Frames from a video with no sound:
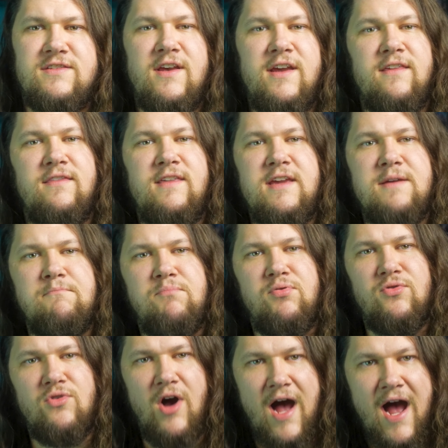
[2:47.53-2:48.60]
like the
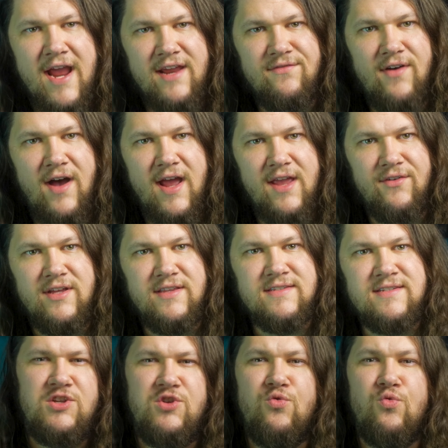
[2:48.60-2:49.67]
implied
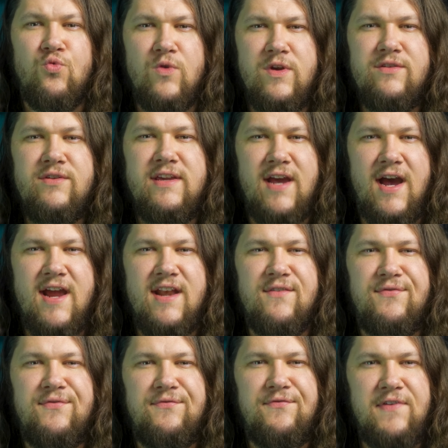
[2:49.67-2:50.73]
violence, you really kind of
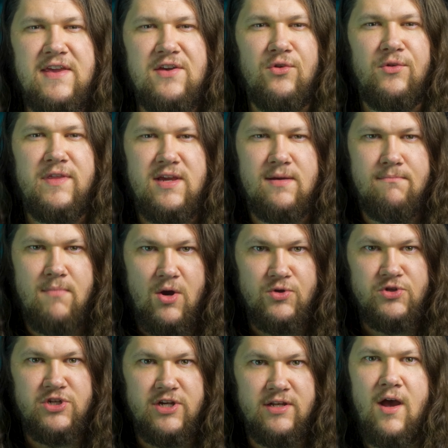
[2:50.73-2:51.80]
feel the
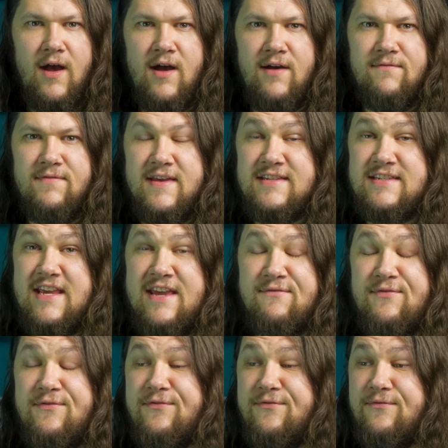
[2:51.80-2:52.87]
emotion of this. It
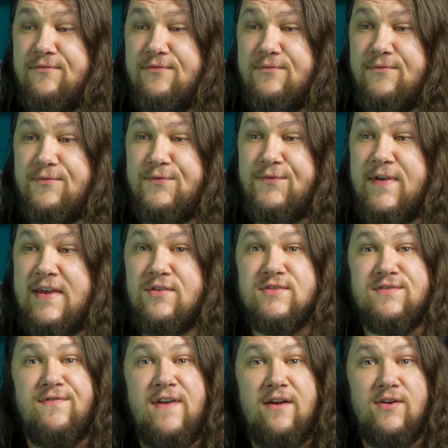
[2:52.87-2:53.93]

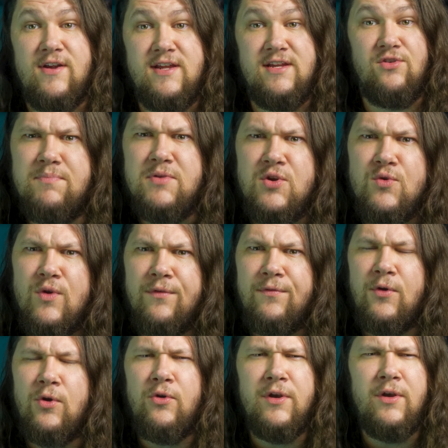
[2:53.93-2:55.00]
feels very
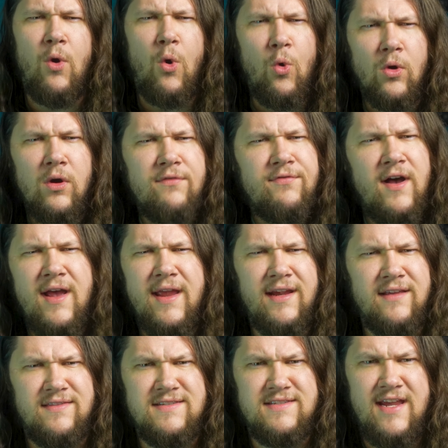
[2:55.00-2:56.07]
beautiful and horrifying
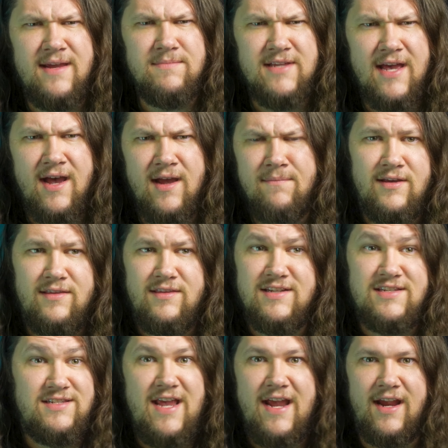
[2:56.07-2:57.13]
at the same time. The
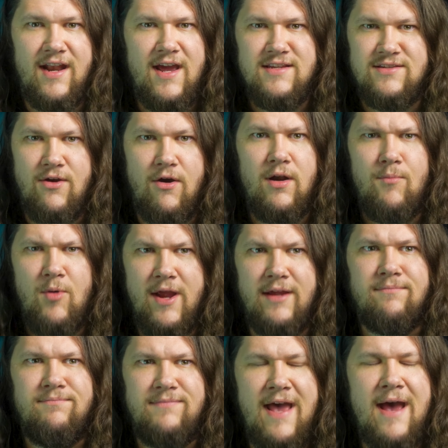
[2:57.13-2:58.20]
second I saw it, I'm like,
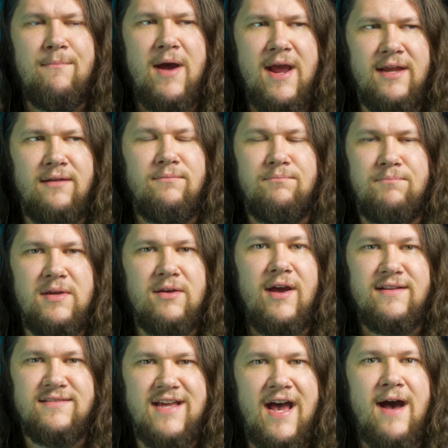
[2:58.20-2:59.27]
that might be
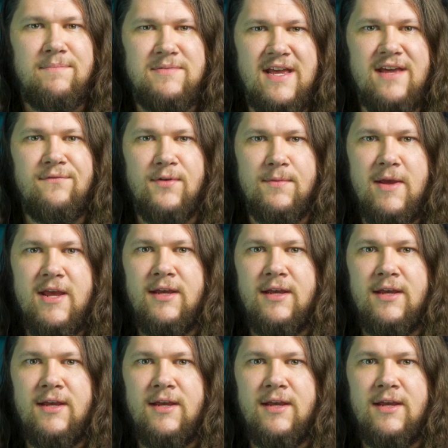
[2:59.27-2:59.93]
like top 10 for me.